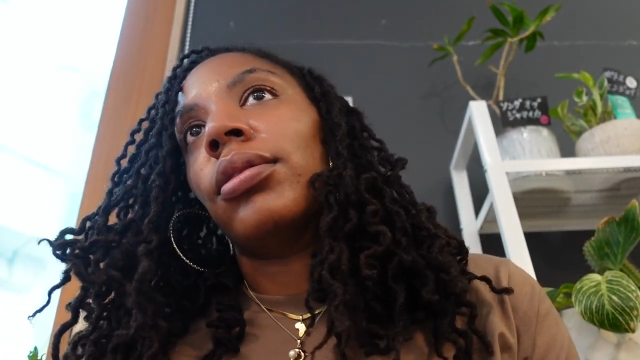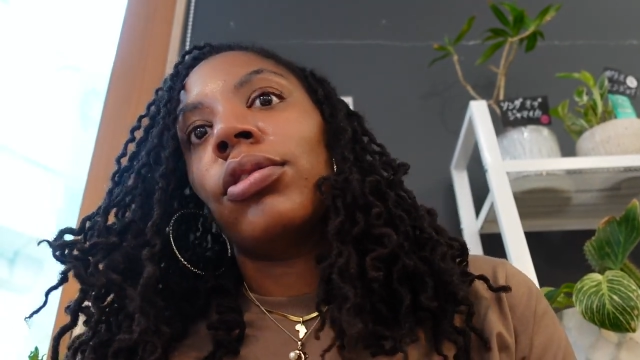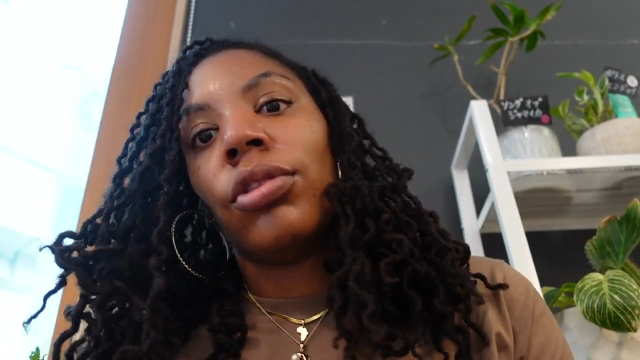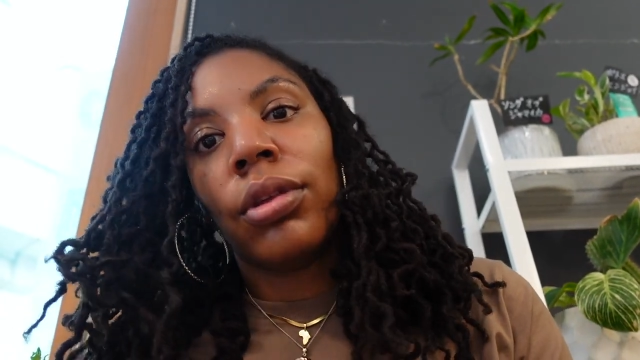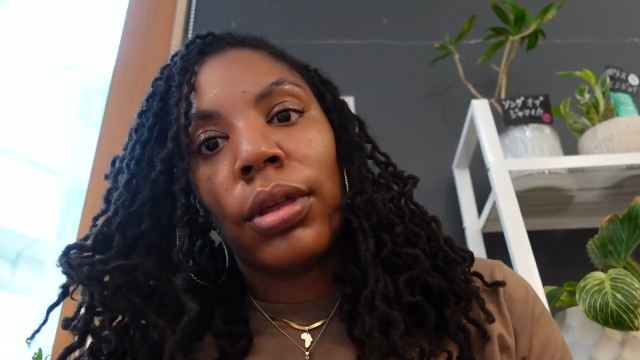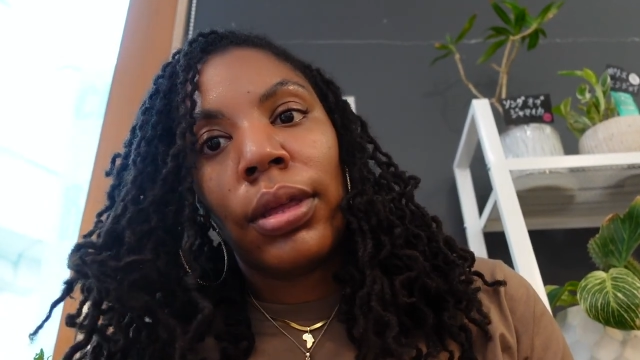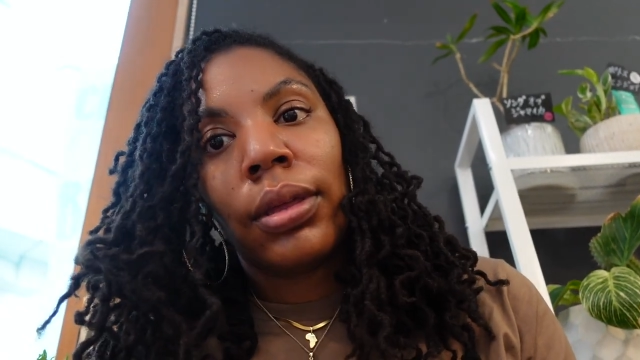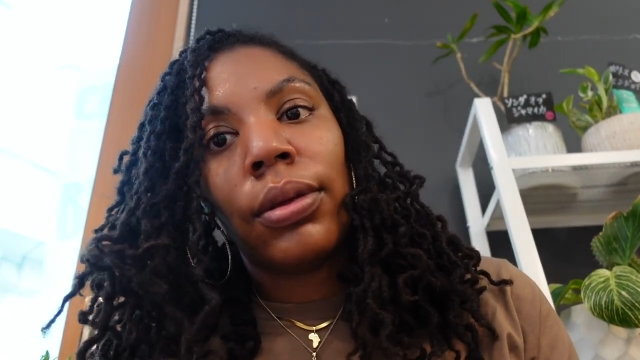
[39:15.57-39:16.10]

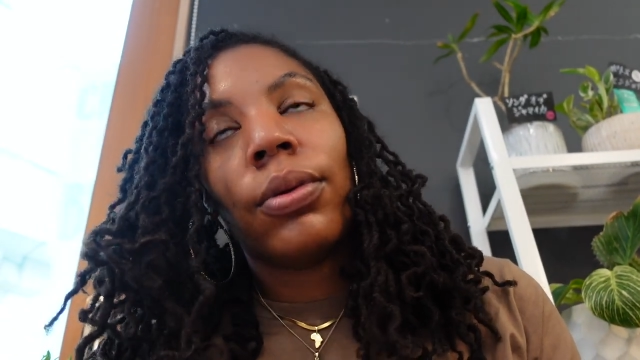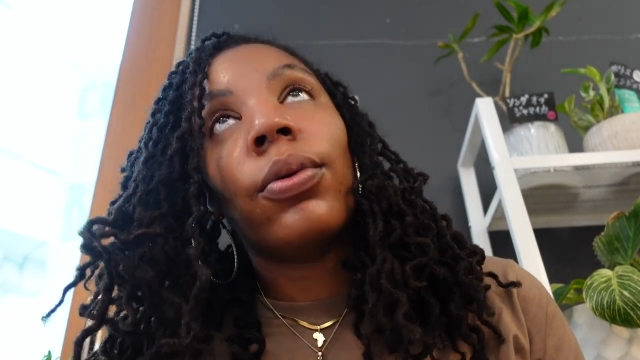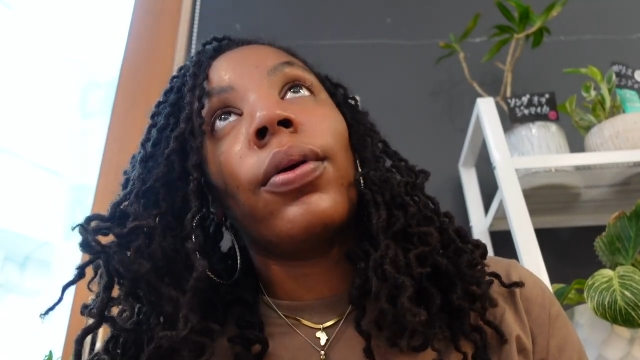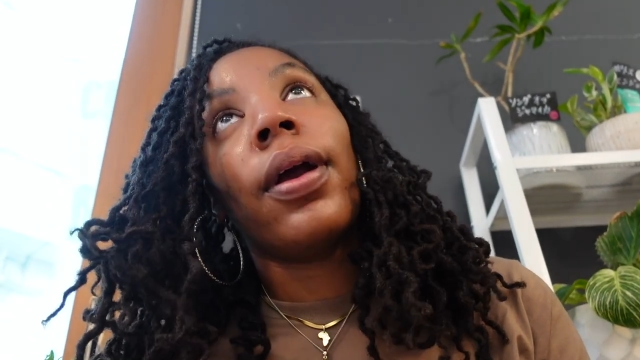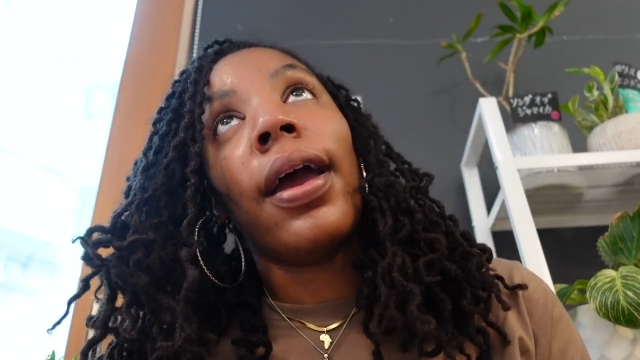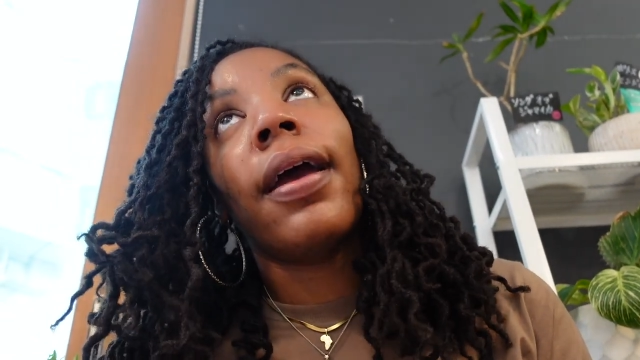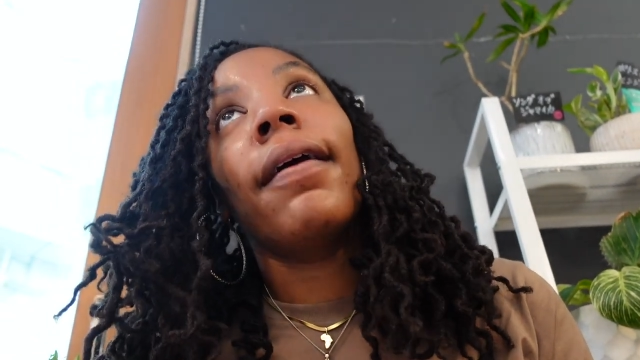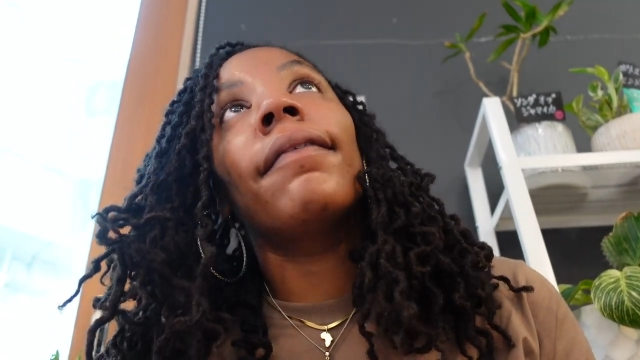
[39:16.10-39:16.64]
Chicken
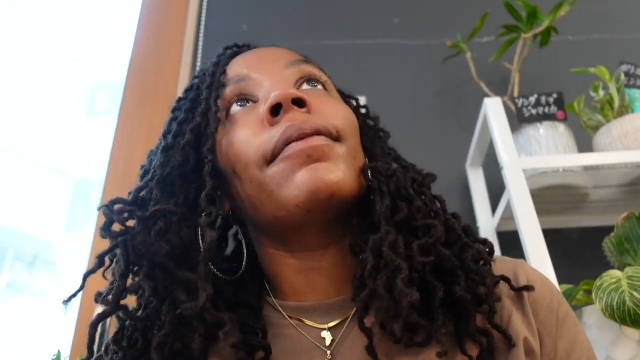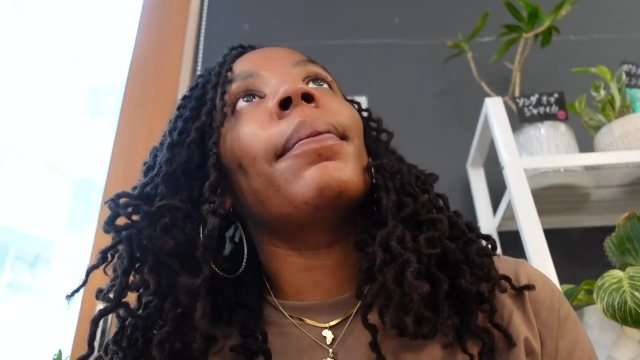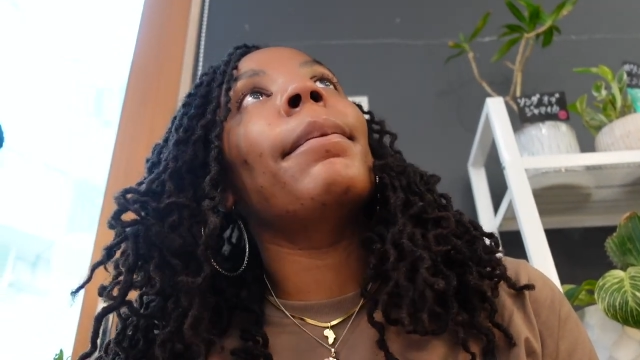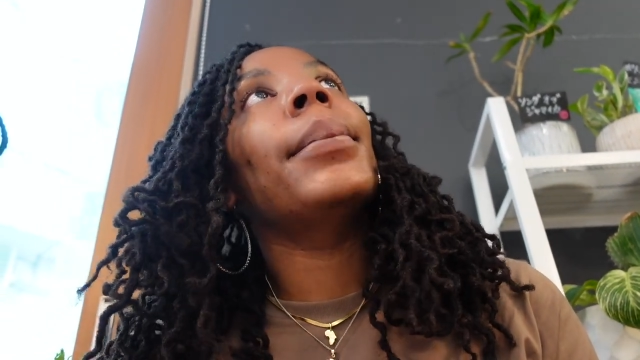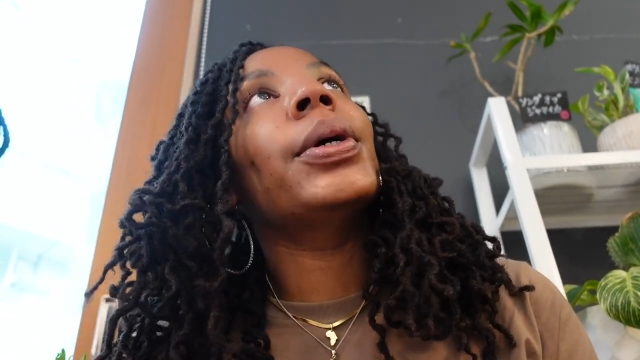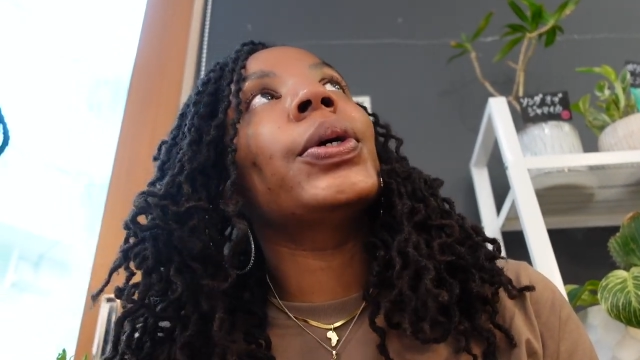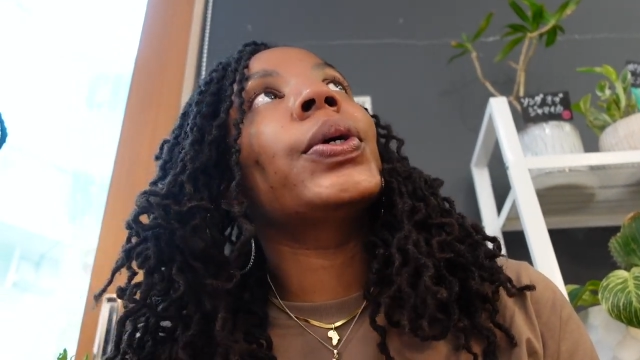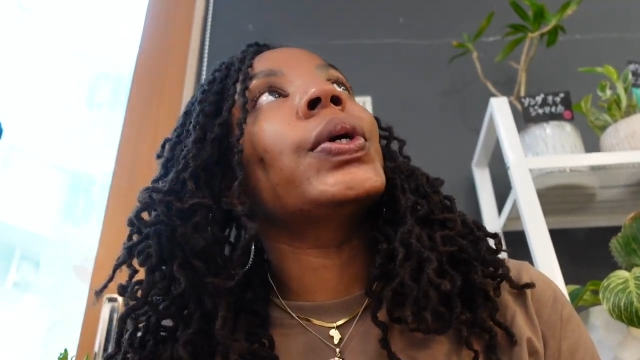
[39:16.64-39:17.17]
crab
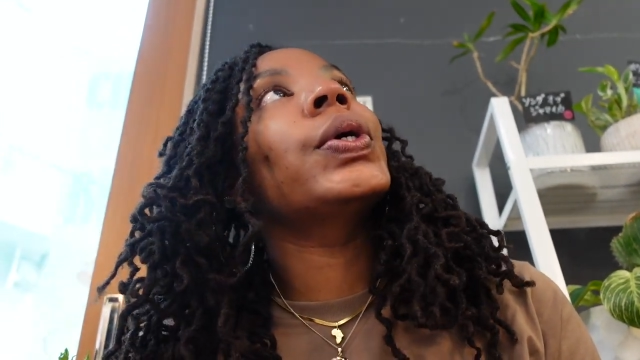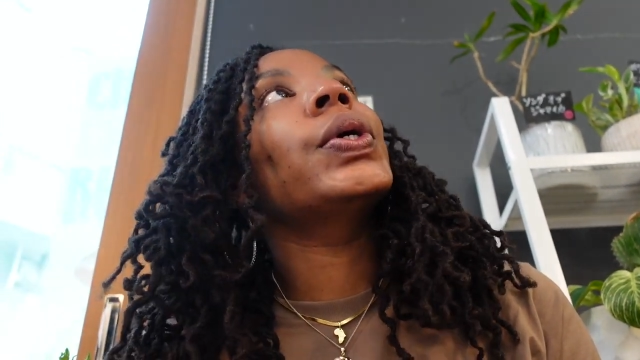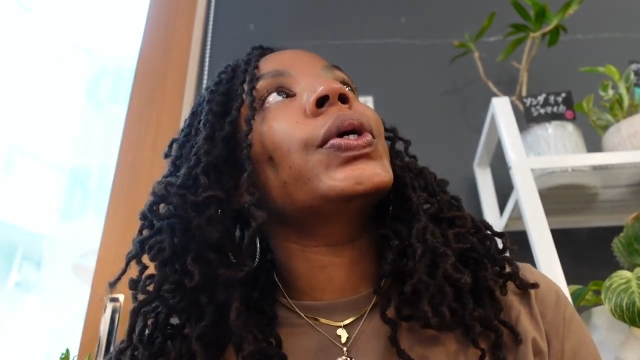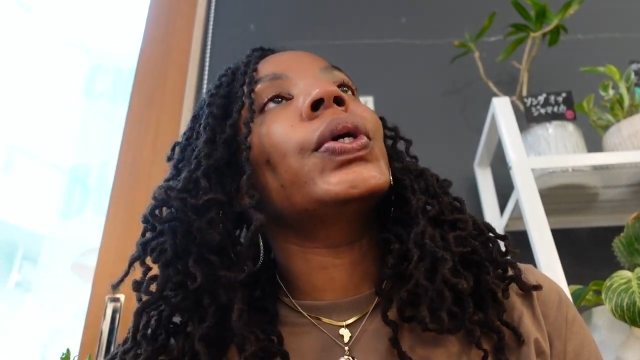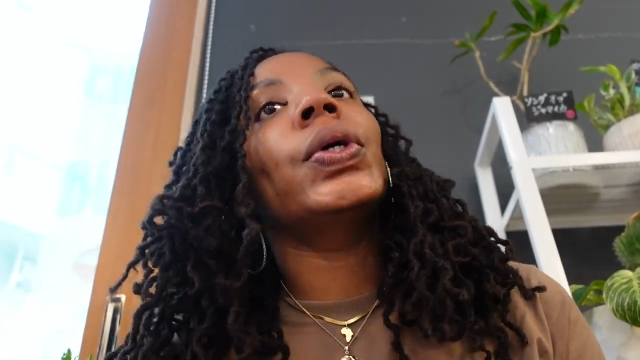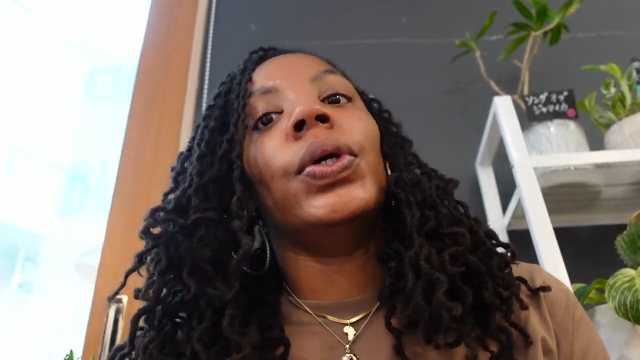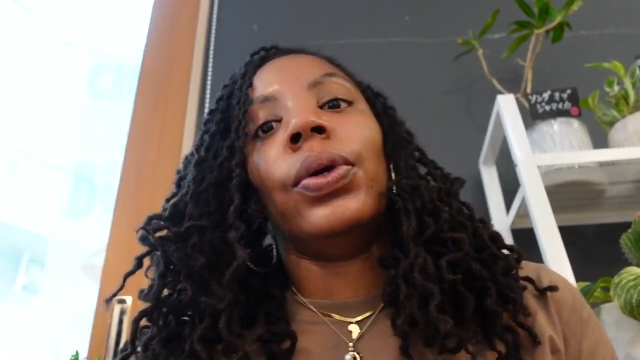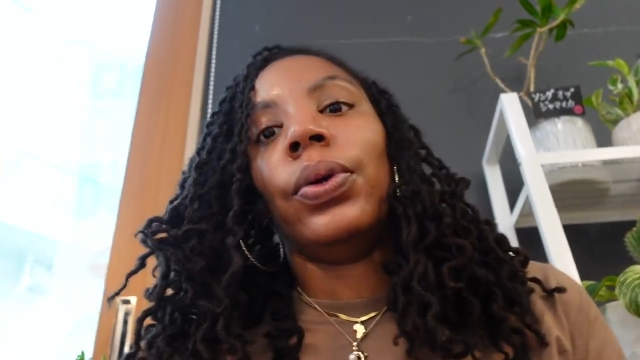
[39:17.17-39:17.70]
burger.
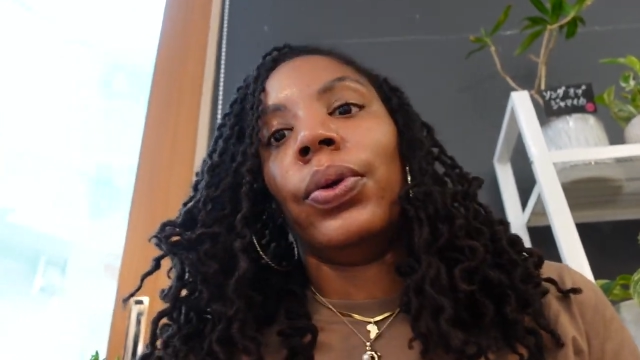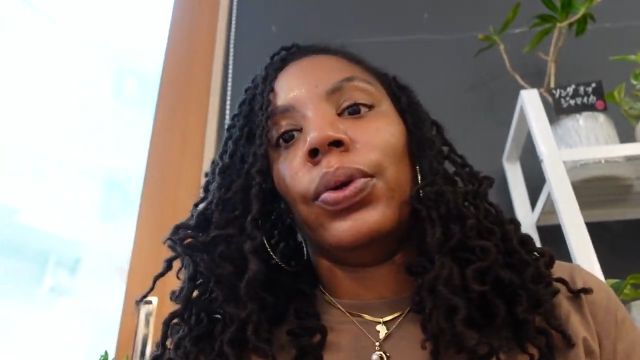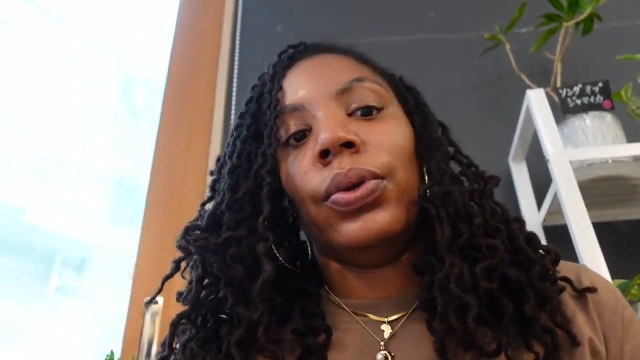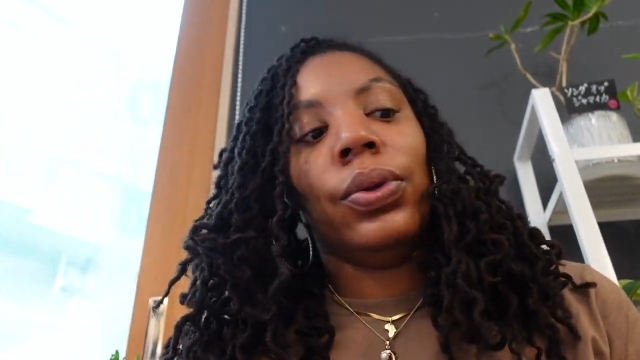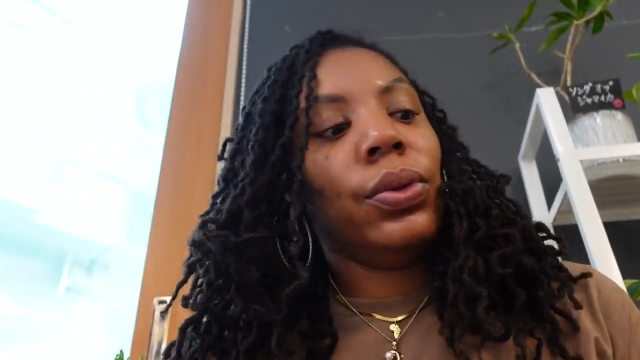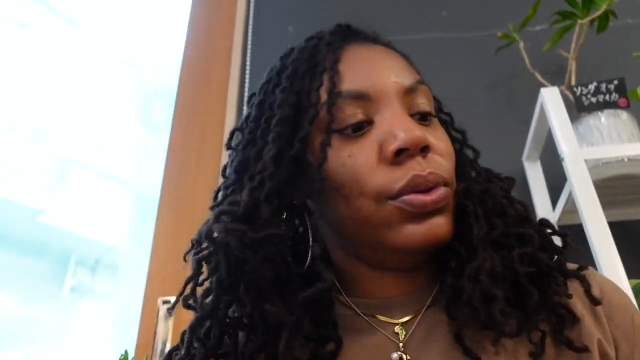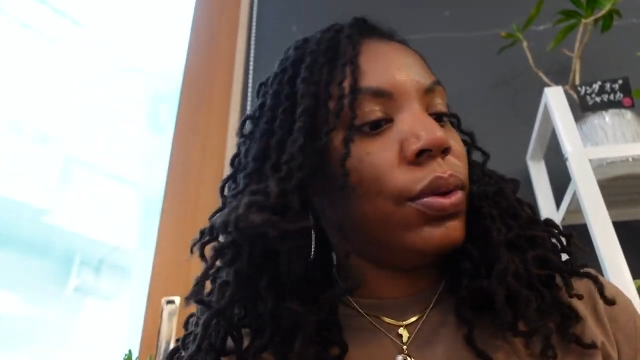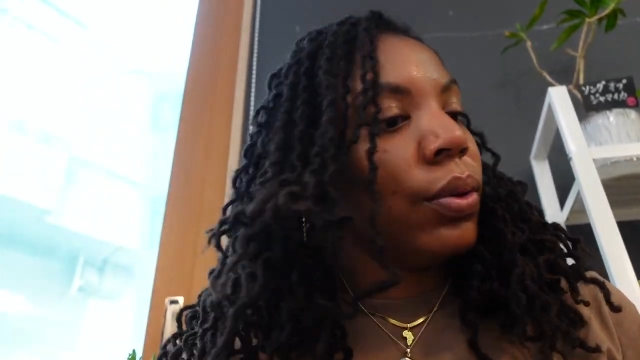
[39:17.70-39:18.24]

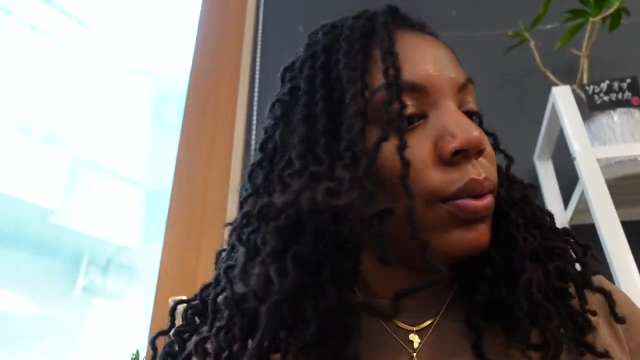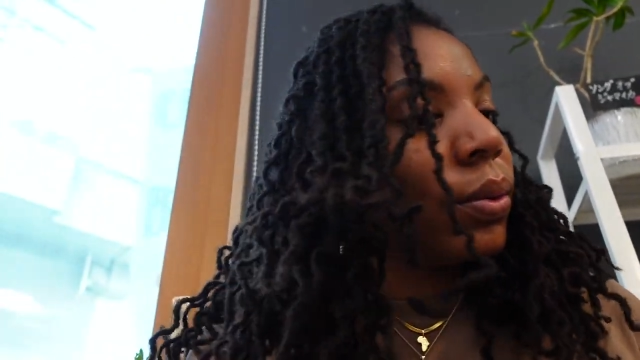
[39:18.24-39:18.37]
So